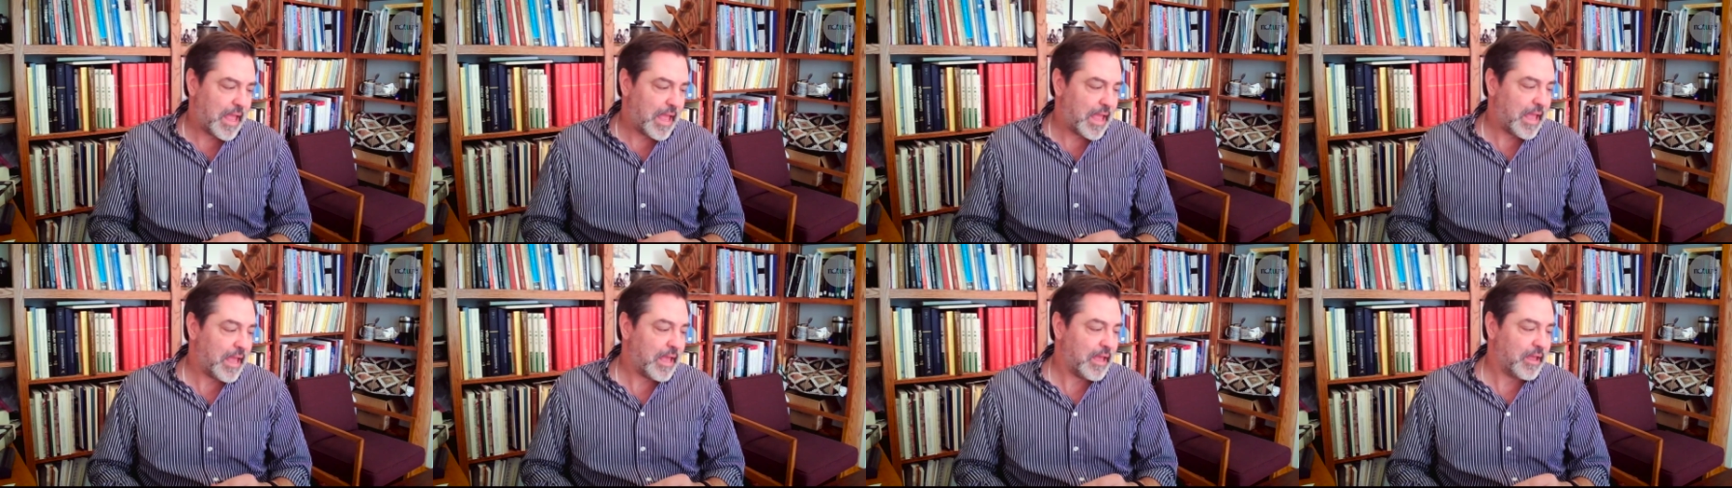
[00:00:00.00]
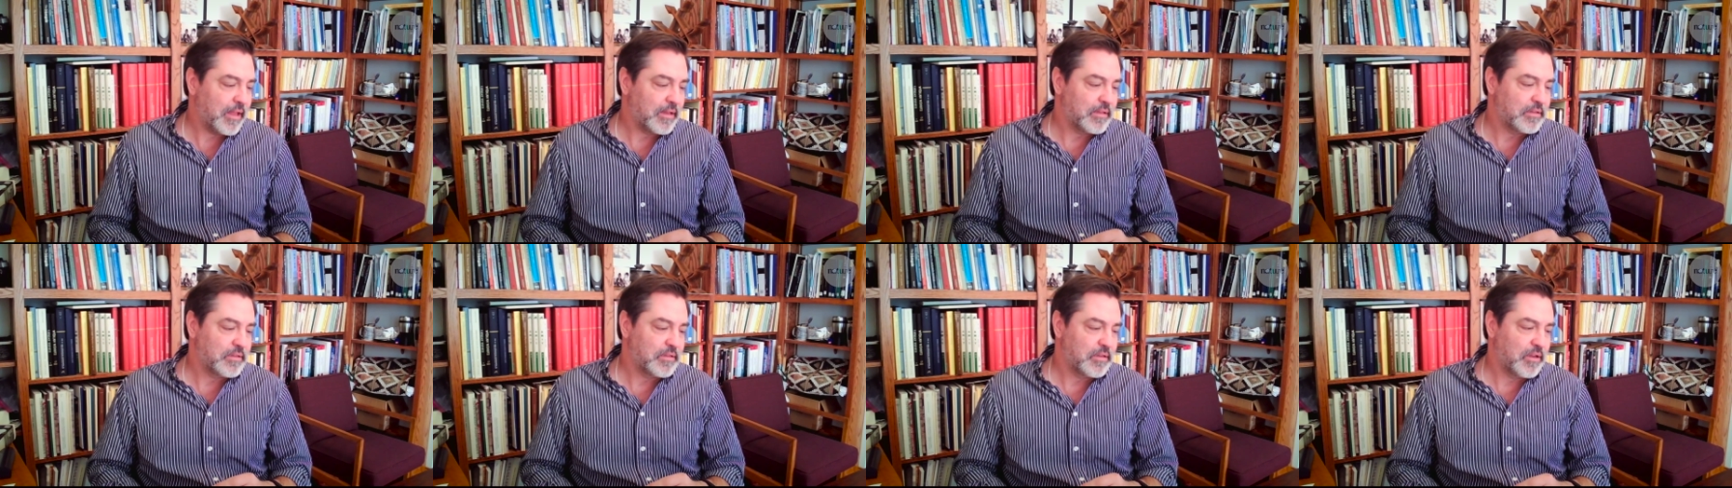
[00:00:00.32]

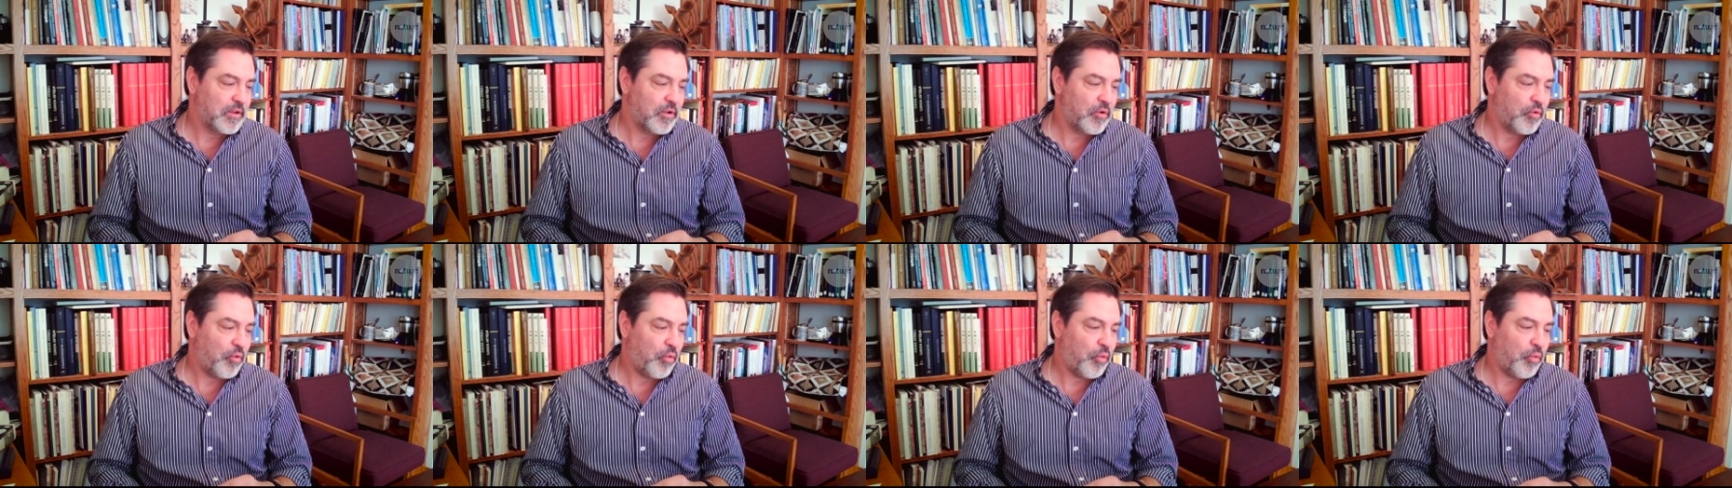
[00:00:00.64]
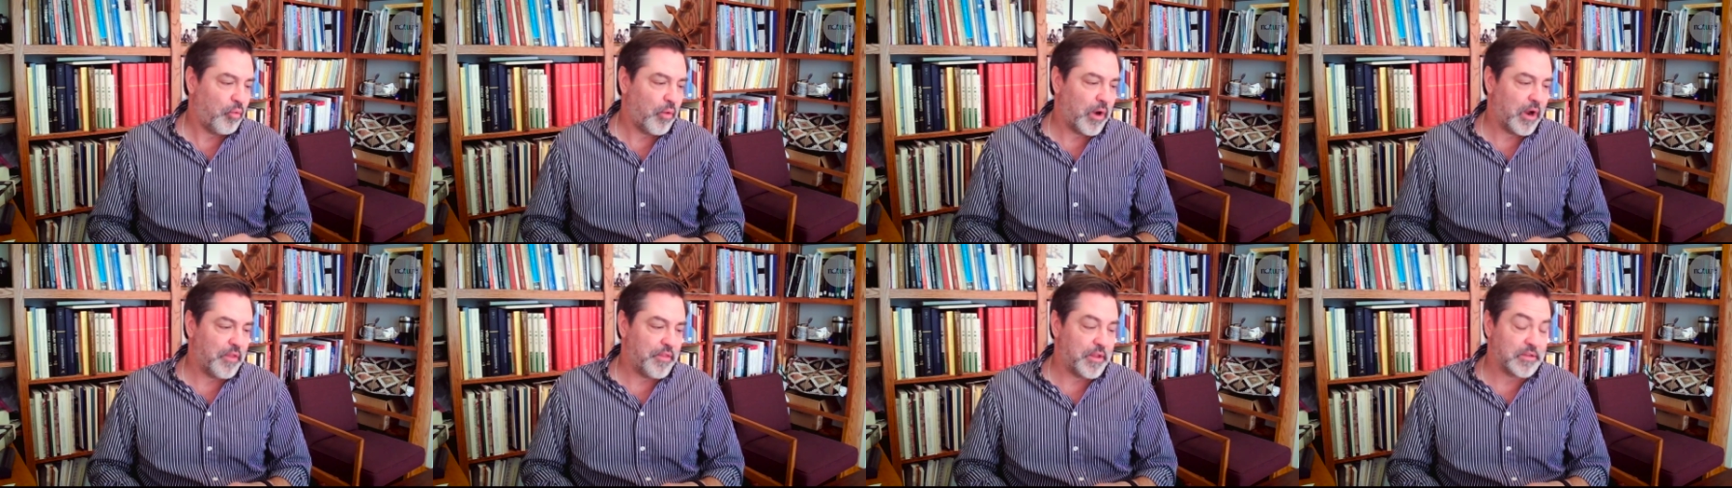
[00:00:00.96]
and
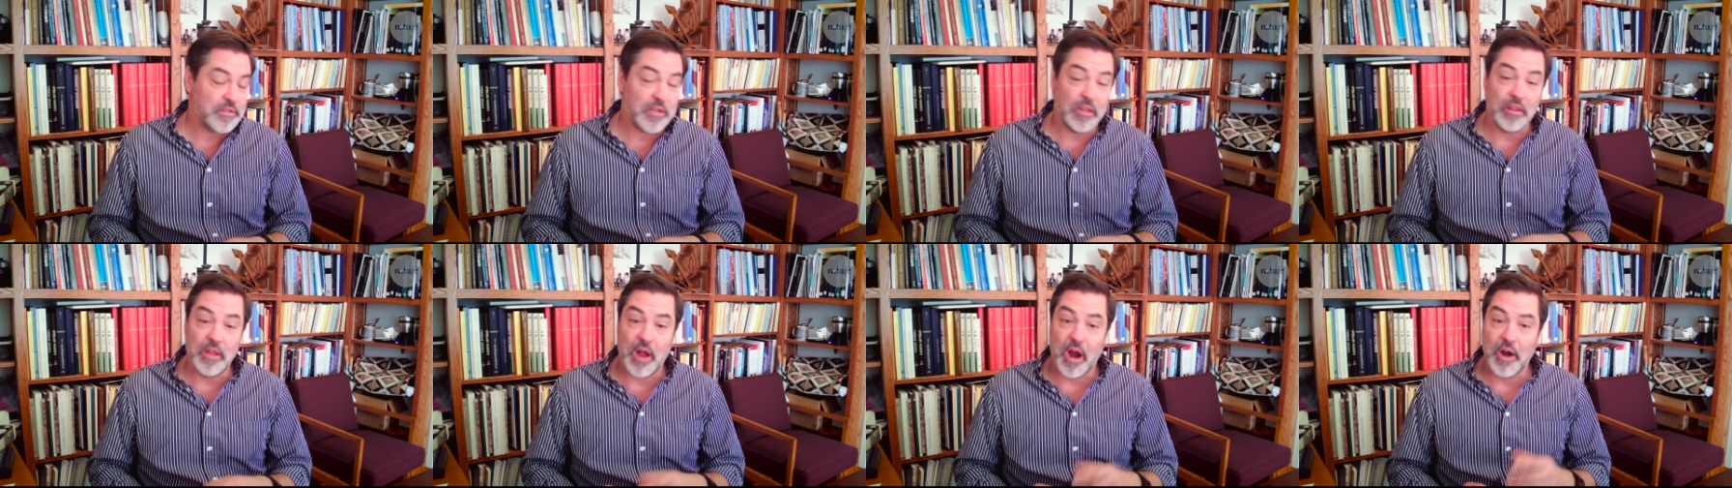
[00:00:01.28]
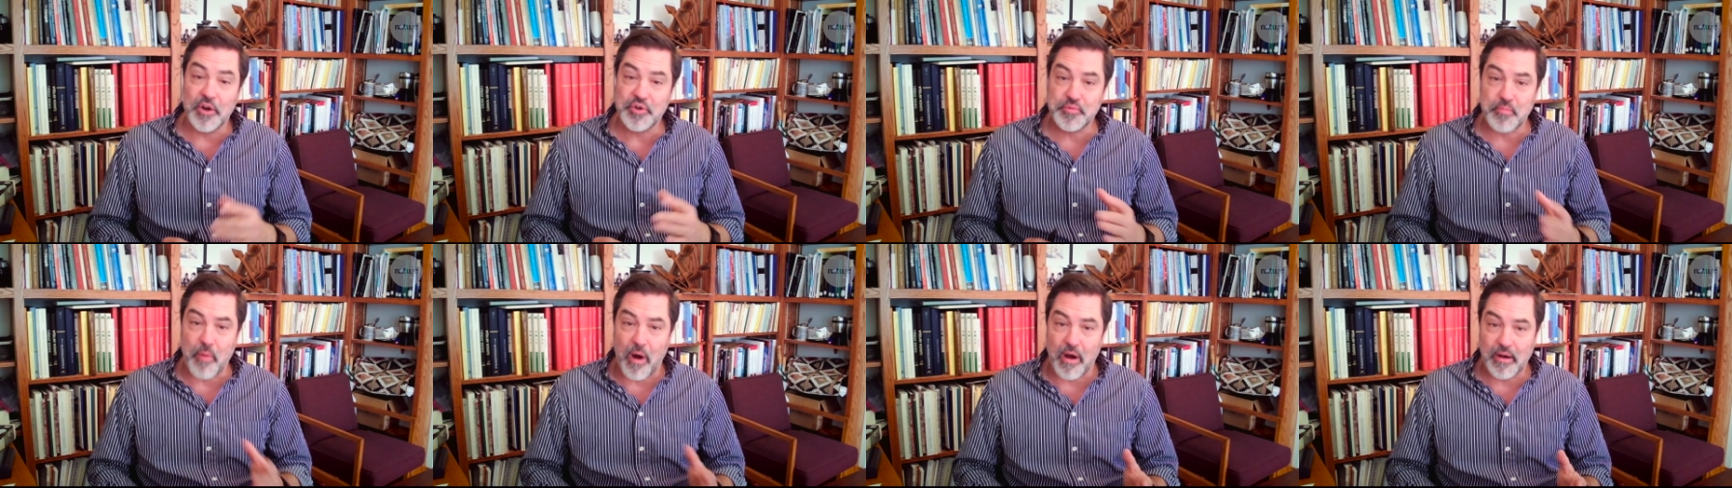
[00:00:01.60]
where there's a
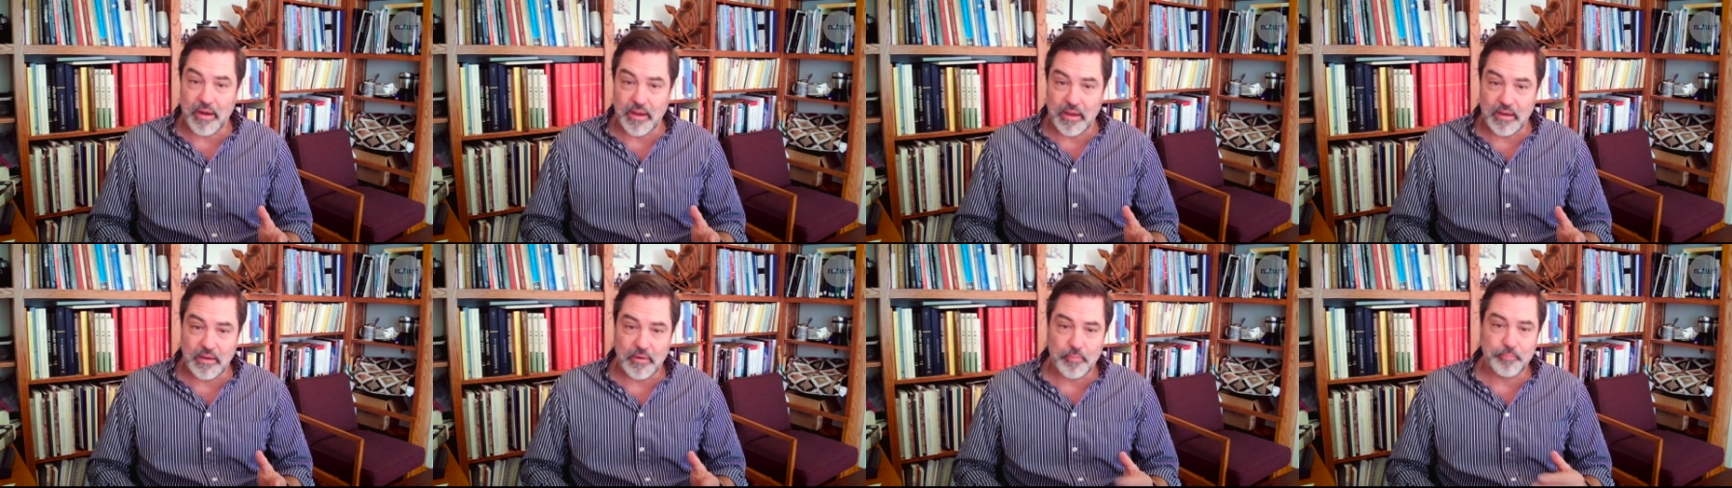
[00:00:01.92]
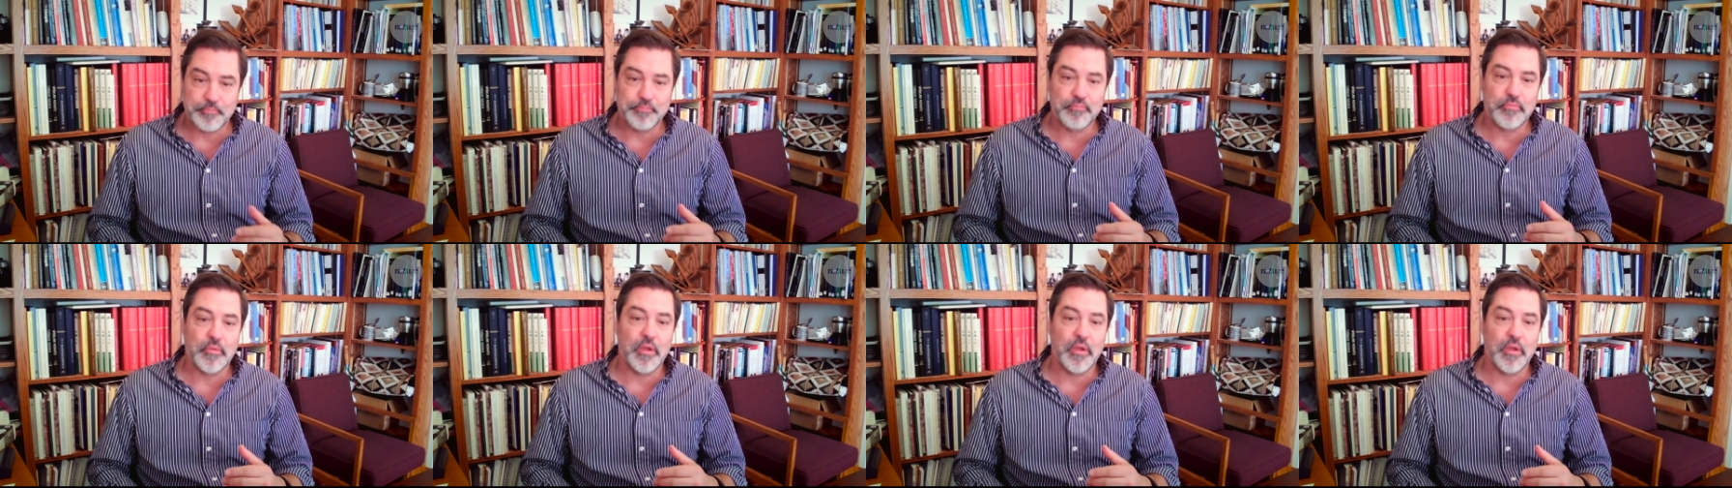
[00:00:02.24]
large market,